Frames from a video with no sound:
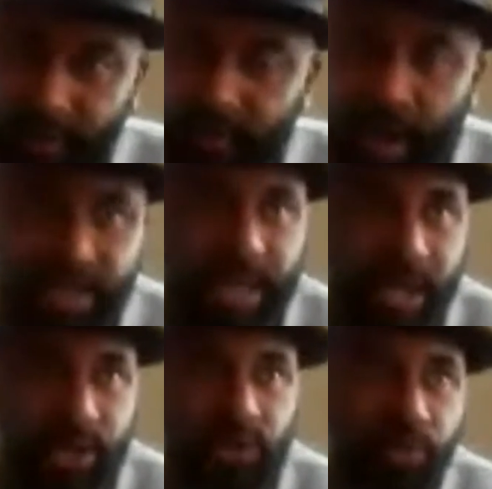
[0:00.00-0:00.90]
Everybody's
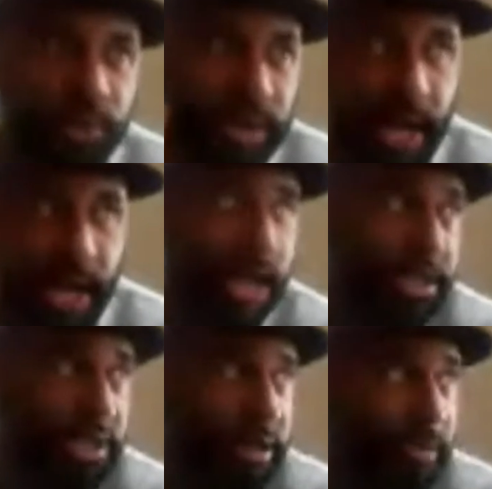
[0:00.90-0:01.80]
not super
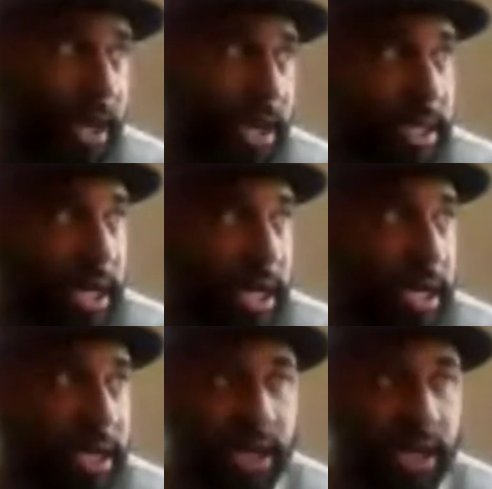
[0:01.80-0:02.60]
conscious. Everybody's not